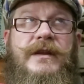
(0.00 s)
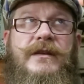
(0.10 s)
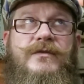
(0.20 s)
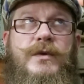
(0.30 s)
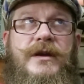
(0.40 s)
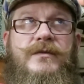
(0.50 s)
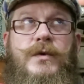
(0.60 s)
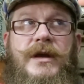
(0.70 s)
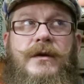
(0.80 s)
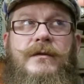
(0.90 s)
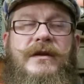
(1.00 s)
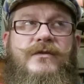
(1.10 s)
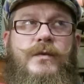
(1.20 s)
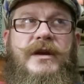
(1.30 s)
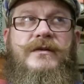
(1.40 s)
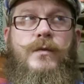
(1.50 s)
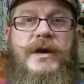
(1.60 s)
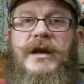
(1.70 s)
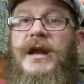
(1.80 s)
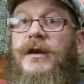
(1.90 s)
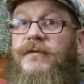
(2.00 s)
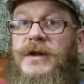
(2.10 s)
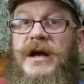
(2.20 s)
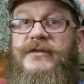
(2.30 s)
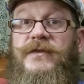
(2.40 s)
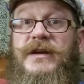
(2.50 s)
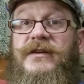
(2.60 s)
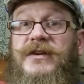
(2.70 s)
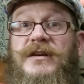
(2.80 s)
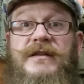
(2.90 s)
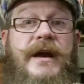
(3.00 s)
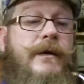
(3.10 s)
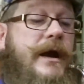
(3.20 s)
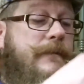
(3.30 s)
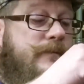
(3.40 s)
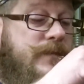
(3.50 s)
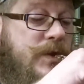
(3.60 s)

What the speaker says: This week's weekend philosophy. Yes, I did that right.